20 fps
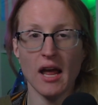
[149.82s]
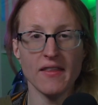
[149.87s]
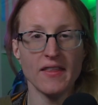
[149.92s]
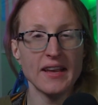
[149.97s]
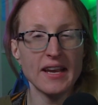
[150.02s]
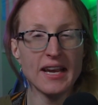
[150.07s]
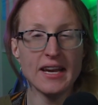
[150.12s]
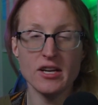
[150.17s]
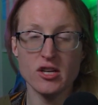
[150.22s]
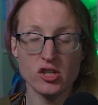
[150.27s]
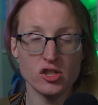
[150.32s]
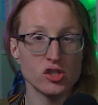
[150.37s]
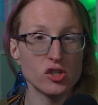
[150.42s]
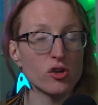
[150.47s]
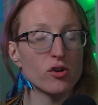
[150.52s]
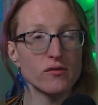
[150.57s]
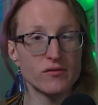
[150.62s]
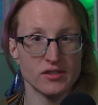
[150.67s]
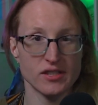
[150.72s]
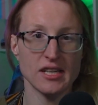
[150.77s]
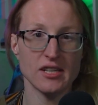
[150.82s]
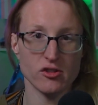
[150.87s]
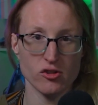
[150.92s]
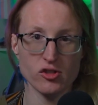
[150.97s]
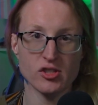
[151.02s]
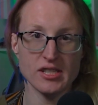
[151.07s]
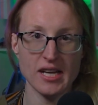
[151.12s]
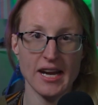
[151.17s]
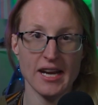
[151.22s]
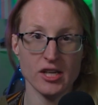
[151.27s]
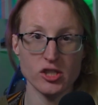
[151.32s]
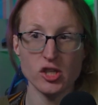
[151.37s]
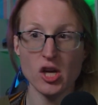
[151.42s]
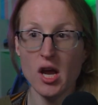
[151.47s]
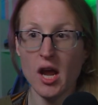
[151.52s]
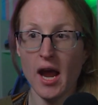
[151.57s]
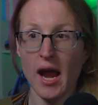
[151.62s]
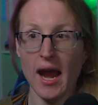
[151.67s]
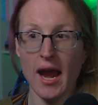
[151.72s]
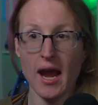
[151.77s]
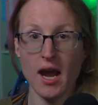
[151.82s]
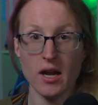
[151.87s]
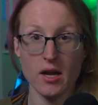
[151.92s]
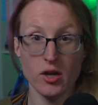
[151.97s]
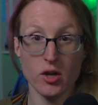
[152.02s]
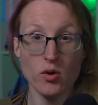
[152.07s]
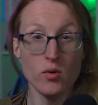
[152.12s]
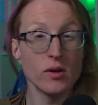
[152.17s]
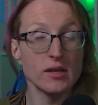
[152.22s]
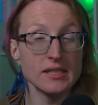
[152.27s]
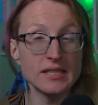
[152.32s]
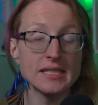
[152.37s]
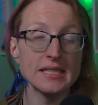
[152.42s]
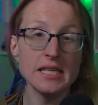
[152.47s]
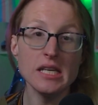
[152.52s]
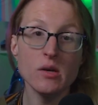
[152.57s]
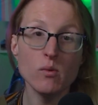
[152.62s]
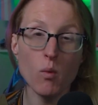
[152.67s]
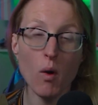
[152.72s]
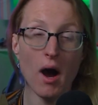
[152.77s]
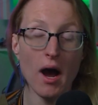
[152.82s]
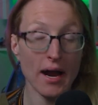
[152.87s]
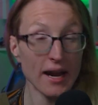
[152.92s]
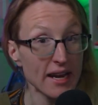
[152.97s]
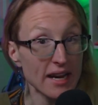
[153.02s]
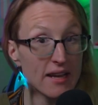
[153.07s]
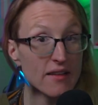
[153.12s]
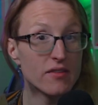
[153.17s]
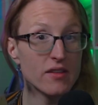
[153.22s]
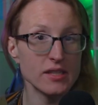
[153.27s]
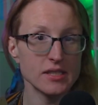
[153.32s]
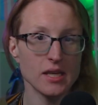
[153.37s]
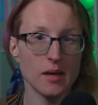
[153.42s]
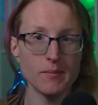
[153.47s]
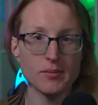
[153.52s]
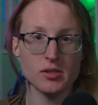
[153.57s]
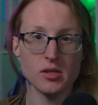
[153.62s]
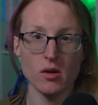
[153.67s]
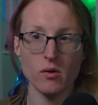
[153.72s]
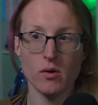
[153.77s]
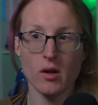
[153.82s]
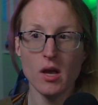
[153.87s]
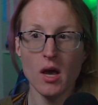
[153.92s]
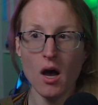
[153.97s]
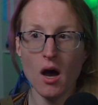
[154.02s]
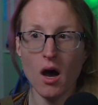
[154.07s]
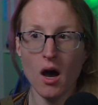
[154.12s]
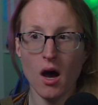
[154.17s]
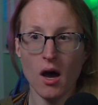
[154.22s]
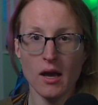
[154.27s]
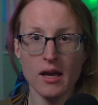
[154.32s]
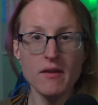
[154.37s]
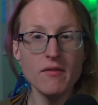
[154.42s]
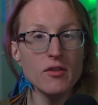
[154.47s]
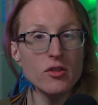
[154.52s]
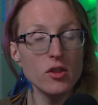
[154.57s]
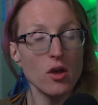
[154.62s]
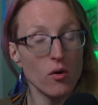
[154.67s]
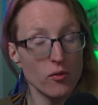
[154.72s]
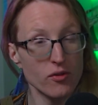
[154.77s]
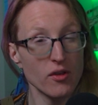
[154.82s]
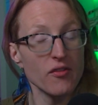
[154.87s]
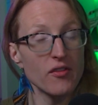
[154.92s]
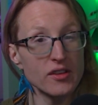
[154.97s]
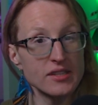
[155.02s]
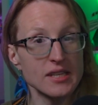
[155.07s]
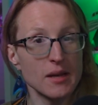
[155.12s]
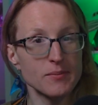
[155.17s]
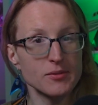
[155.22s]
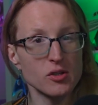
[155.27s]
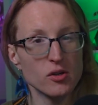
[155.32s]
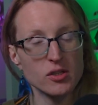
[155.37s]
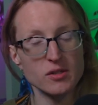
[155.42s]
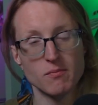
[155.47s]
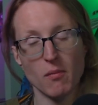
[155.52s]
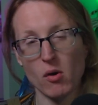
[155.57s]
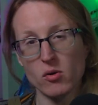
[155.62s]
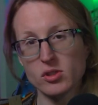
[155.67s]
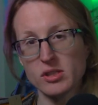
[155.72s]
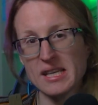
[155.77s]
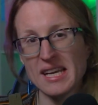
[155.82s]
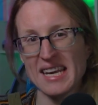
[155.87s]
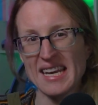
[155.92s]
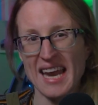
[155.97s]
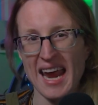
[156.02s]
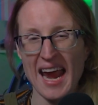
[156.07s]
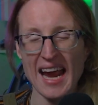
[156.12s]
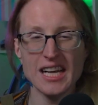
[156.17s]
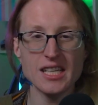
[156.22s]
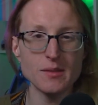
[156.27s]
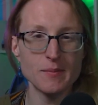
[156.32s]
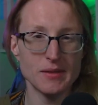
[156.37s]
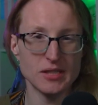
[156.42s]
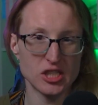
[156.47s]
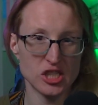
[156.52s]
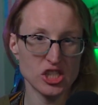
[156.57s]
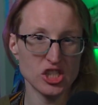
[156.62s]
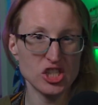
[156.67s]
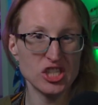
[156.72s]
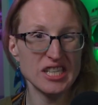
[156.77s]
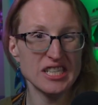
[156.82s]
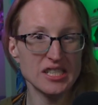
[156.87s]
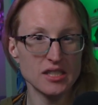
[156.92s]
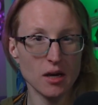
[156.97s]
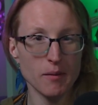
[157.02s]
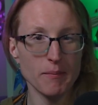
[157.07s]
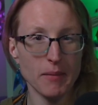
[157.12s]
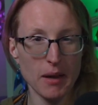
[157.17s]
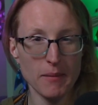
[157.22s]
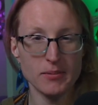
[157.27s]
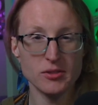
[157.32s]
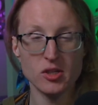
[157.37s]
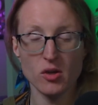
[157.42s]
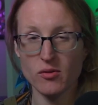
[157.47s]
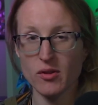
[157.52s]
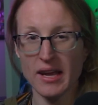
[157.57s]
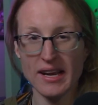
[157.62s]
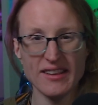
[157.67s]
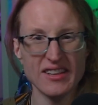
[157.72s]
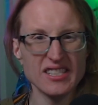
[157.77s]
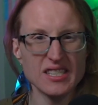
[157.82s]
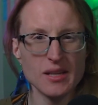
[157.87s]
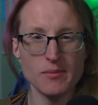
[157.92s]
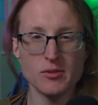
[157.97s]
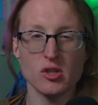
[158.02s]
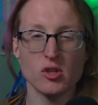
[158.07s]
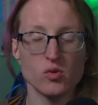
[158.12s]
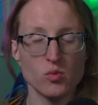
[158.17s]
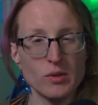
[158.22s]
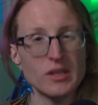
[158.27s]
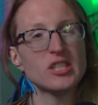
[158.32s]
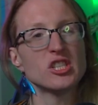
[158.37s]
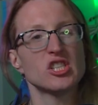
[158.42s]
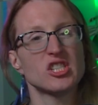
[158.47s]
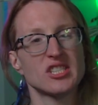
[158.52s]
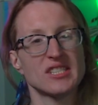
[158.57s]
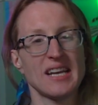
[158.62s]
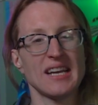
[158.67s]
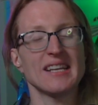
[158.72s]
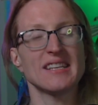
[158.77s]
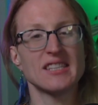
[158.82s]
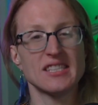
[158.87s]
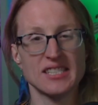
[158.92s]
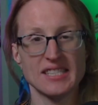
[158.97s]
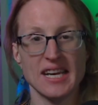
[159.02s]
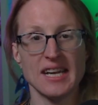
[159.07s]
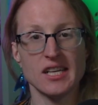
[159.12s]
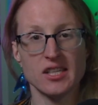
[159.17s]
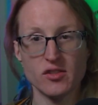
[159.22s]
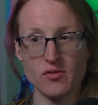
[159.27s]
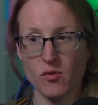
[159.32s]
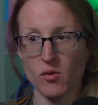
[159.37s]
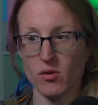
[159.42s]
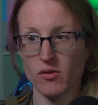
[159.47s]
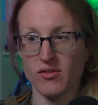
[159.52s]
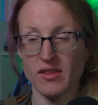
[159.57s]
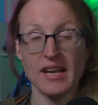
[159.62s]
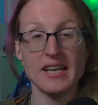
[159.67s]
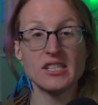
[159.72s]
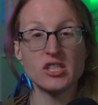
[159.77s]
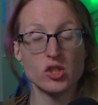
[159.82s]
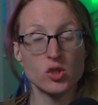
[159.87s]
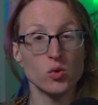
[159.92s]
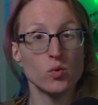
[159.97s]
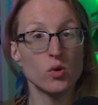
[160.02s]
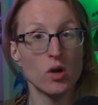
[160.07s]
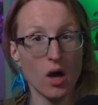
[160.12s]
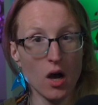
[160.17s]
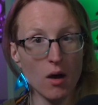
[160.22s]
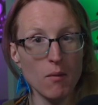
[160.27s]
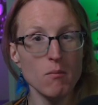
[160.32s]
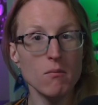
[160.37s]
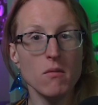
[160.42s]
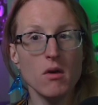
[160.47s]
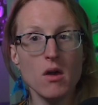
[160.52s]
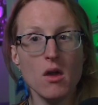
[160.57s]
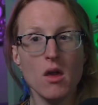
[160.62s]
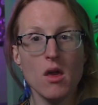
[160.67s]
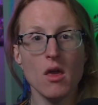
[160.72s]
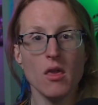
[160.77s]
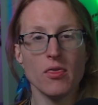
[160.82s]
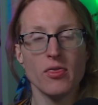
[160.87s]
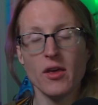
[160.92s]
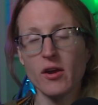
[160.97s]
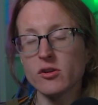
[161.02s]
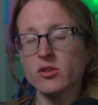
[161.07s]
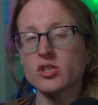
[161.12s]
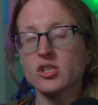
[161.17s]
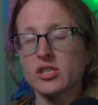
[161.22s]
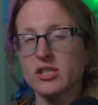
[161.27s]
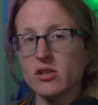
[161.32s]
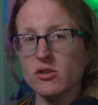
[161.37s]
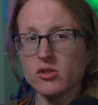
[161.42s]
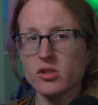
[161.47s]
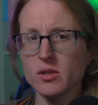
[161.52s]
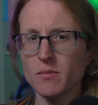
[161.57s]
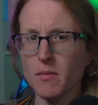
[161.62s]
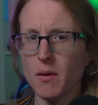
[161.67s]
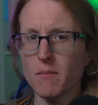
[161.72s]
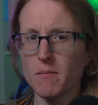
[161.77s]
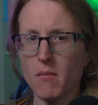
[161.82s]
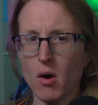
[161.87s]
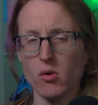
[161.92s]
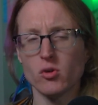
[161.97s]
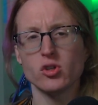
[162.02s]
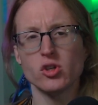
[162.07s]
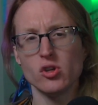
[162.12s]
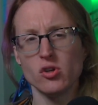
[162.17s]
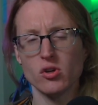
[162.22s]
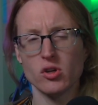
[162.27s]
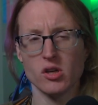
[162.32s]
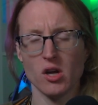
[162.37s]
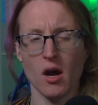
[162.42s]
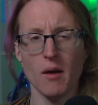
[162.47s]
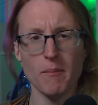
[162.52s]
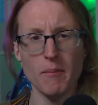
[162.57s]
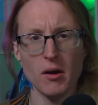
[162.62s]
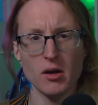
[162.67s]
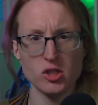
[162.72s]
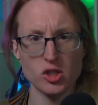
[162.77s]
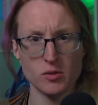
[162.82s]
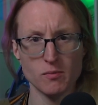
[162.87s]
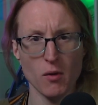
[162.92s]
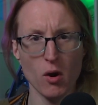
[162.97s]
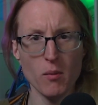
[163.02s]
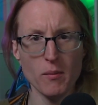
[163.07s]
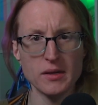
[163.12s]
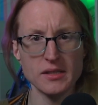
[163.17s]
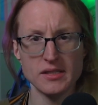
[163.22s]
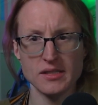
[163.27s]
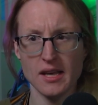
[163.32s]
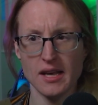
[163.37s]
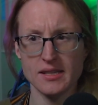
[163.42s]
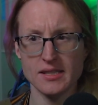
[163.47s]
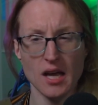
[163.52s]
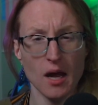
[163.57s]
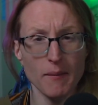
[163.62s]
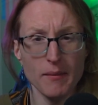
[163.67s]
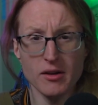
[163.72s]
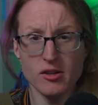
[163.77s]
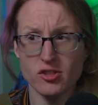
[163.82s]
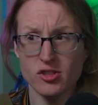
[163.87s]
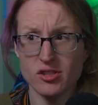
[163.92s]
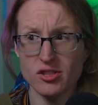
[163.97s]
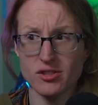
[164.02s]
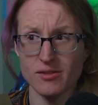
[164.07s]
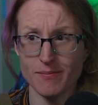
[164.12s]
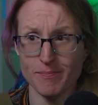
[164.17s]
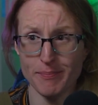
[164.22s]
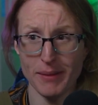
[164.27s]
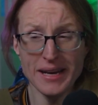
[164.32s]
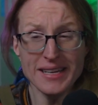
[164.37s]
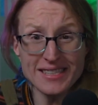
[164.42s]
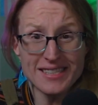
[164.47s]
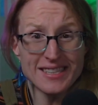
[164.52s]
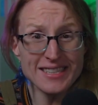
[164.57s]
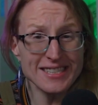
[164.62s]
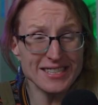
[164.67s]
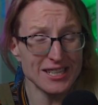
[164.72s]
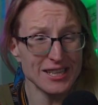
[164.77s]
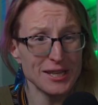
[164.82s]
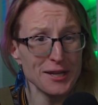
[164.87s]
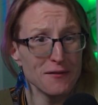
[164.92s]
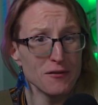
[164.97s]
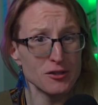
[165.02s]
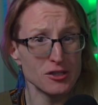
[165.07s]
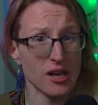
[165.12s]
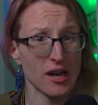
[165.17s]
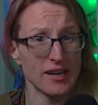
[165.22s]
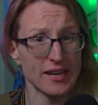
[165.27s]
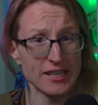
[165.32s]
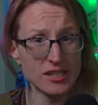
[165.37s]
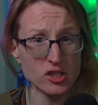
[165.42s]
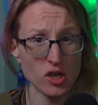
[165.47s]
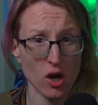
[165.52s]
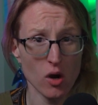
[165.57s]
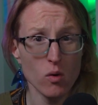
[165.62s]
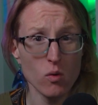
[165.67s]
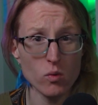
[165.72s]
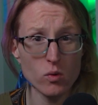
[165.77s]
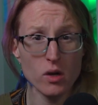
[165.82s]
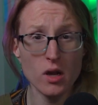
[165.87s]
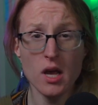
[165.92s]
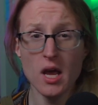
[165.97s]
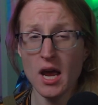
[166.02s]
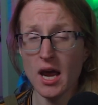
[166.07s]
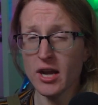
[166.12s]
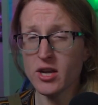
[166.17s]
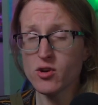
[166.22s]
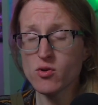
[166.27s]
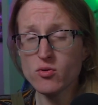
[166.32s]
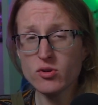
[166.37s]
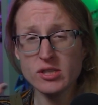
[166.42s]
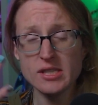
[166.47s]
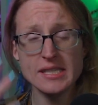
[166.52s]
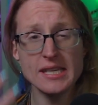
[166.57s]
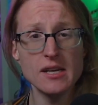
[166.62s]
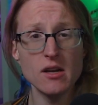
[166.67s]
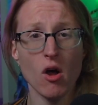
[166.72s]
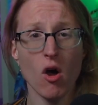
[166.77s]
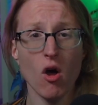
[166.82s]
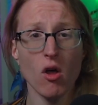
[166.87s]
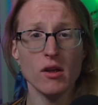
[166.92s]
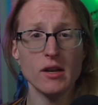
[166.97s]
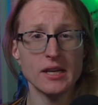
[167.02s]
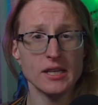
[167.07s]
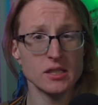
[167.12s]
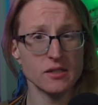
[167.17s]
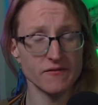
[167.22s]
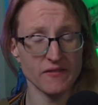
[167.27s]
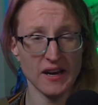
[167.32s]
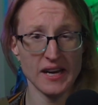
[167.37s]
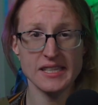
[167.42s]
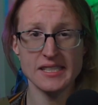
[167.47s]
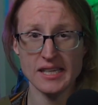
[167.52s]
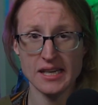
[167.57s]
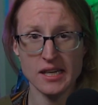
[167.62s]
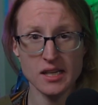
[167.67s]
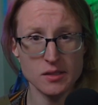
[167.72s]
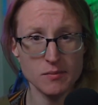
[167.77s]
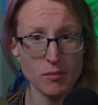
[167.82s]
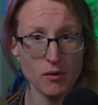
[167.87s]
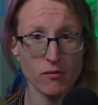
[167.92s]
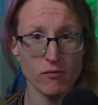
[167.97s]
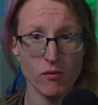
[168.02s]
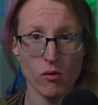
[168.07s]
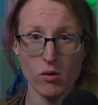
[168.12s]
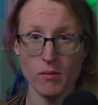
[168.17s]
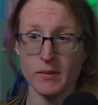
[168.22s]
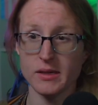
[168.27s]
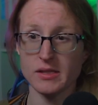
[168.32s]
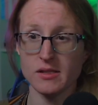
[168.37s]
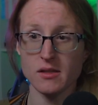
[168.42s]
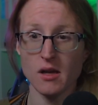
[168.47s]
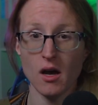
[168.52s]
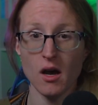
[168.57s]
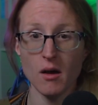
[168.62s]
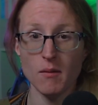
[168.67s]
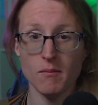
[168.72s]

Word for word: think he deserves center stage, and you can see why in this episode. Even though this episode is mostly an exposition-y dump episode, like this episode is really just setting the stage for things to come, there's still some emotional gut punch moments that Tom Hiddleston basically delivers on his own, and you see it all in his face and his performance.